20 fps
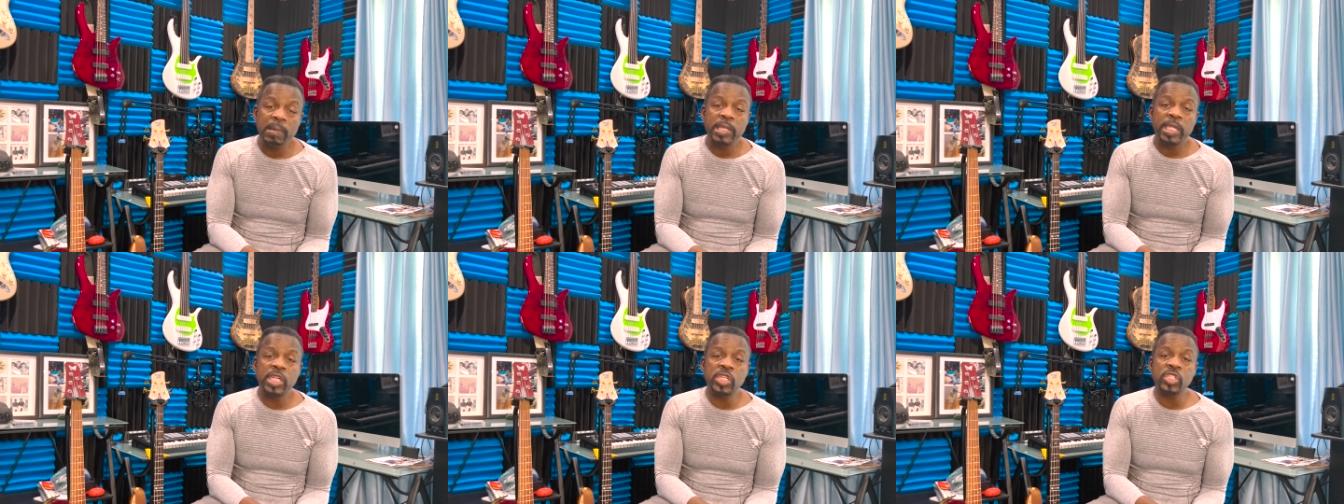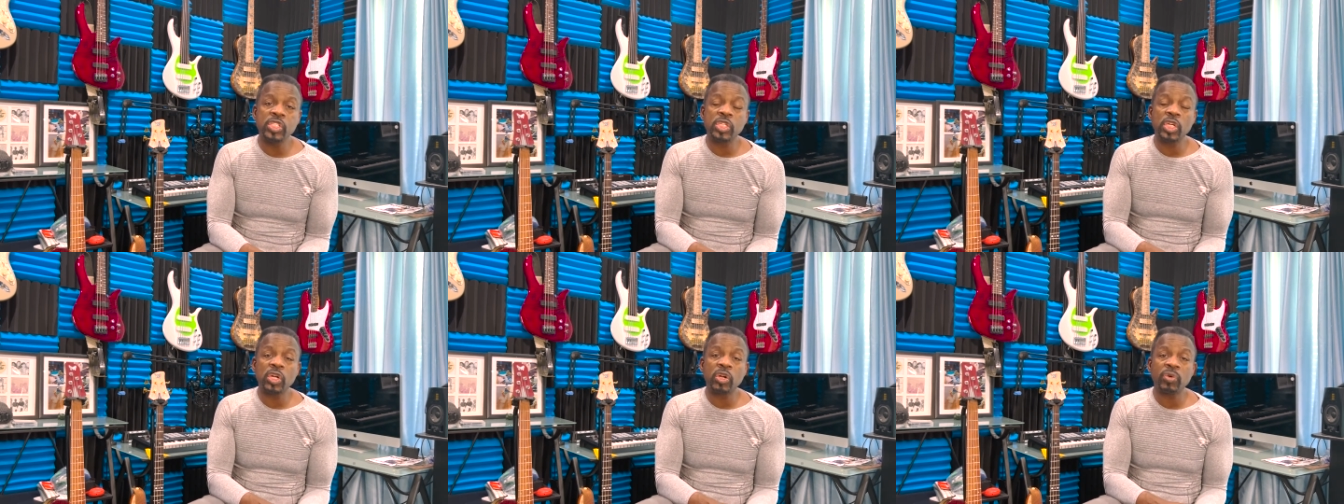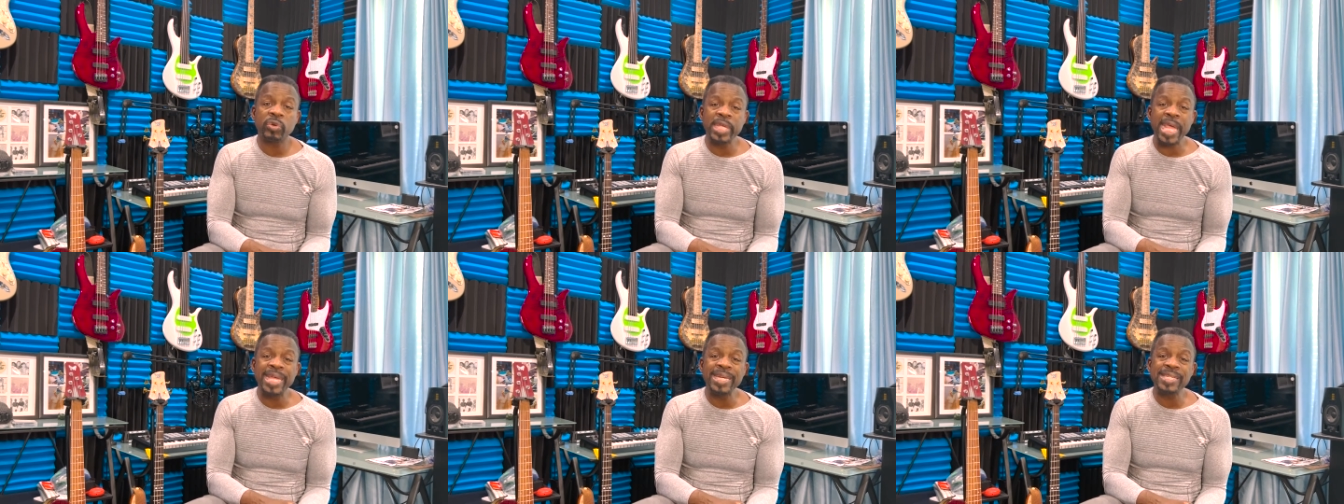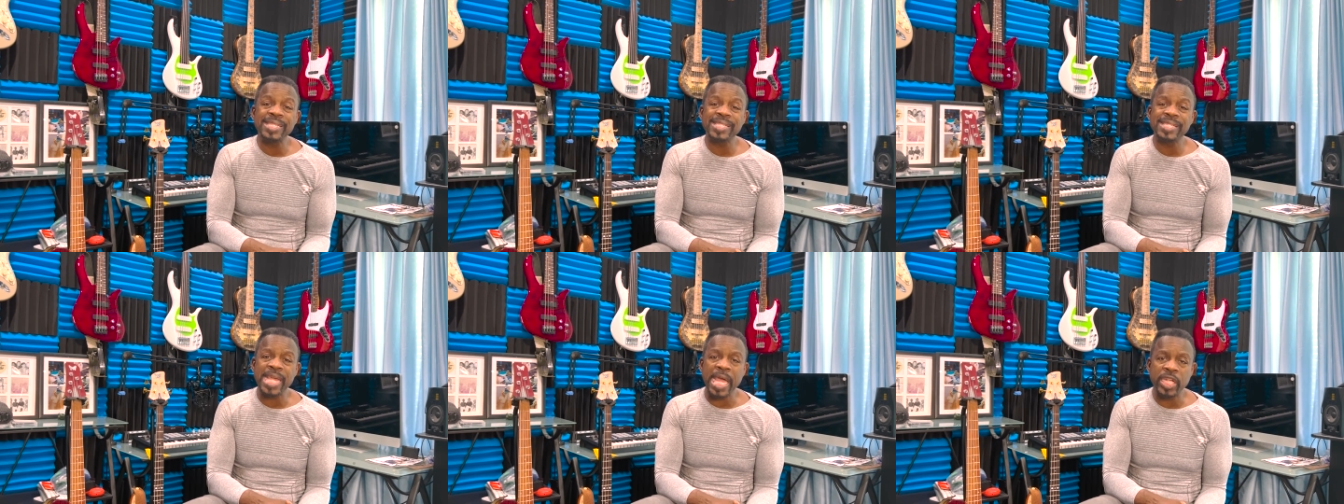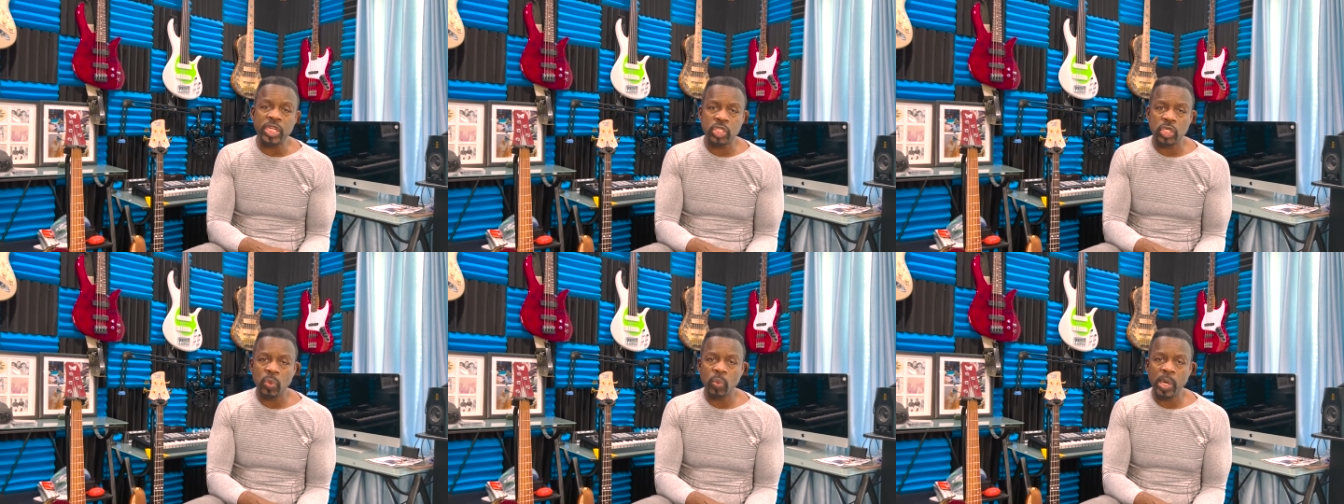is to create a
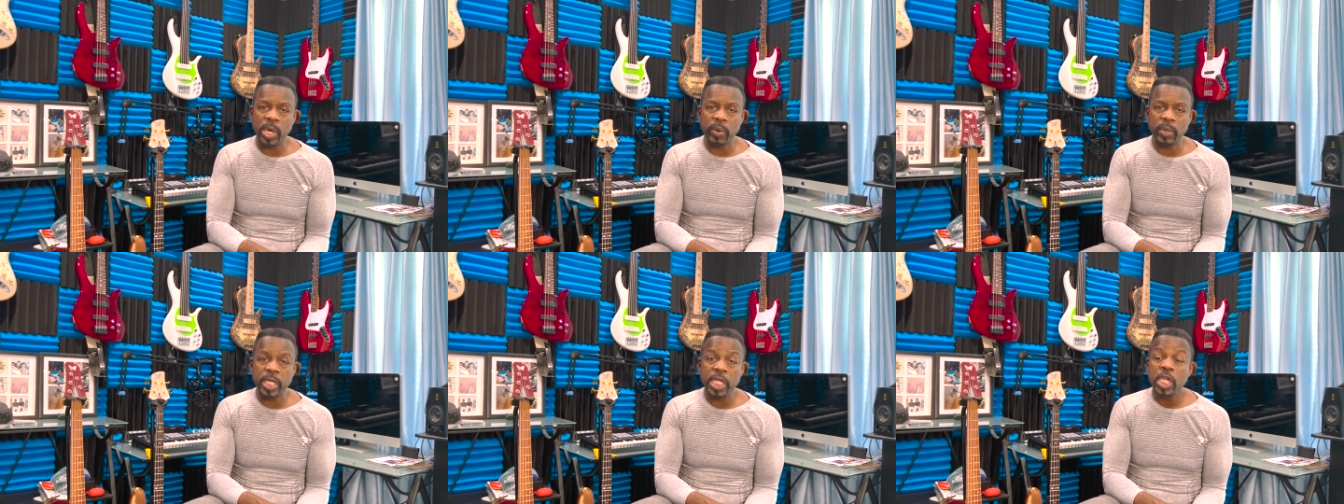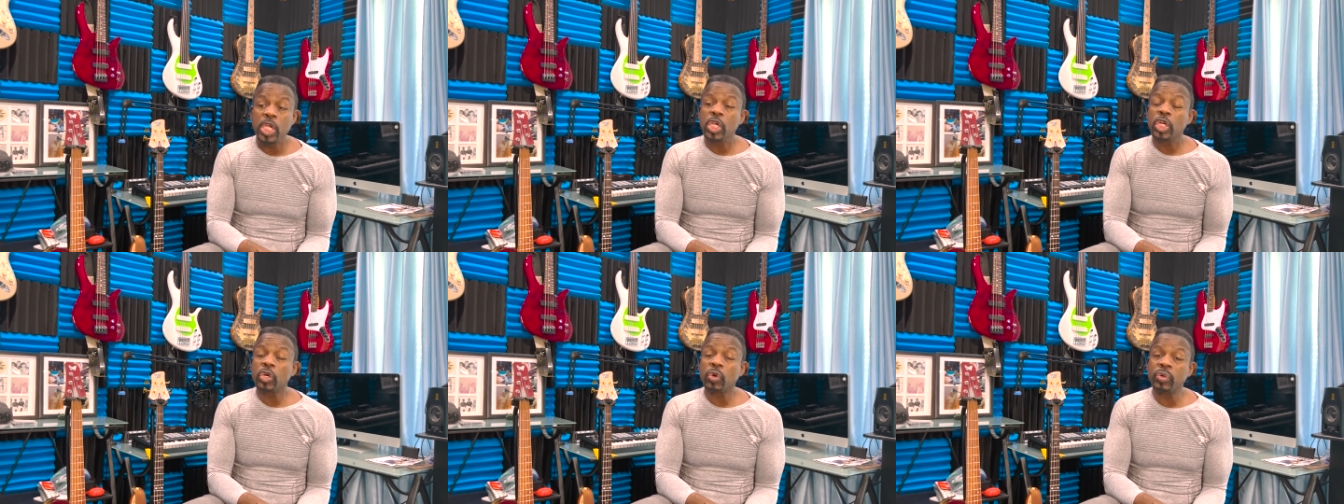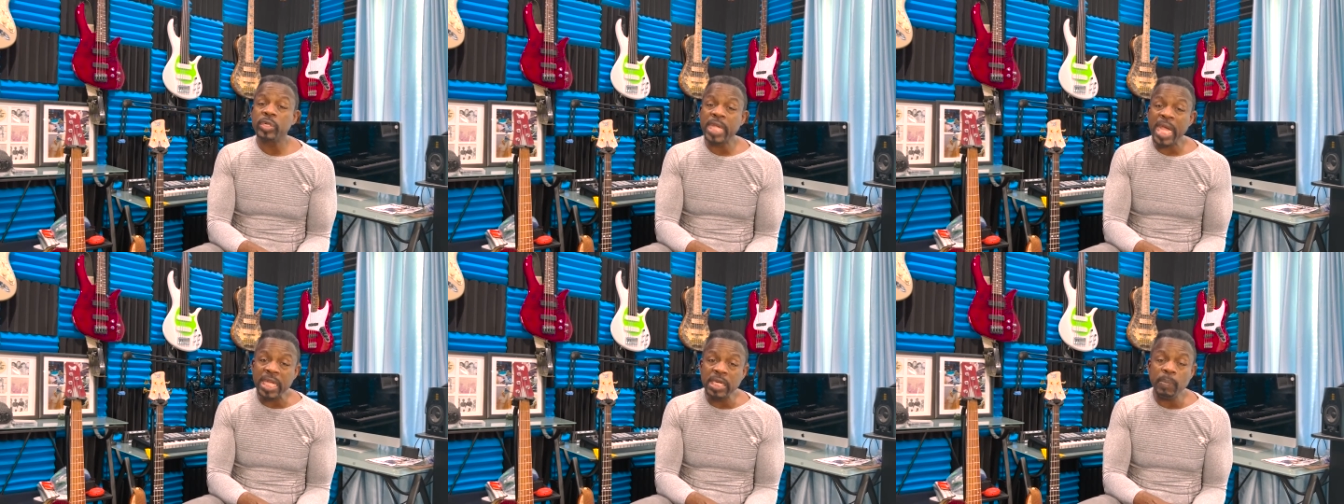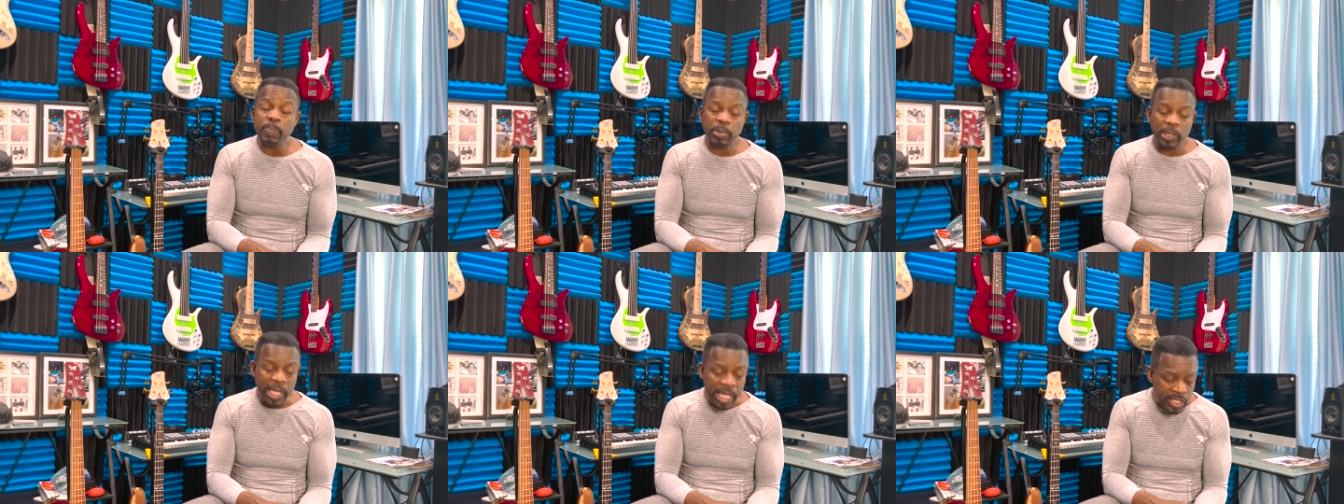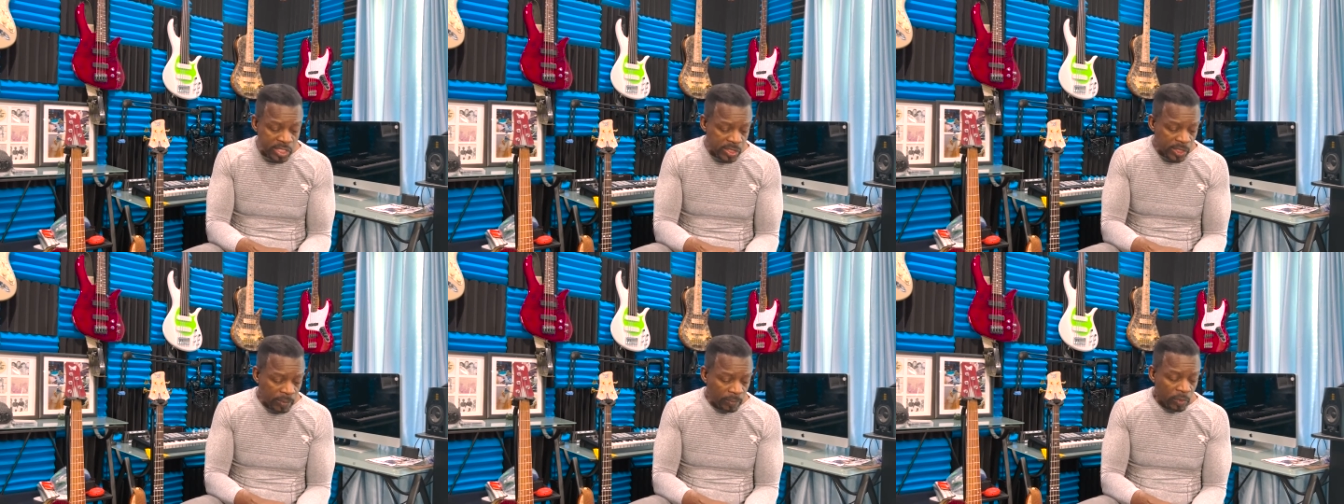sanctuary, create a place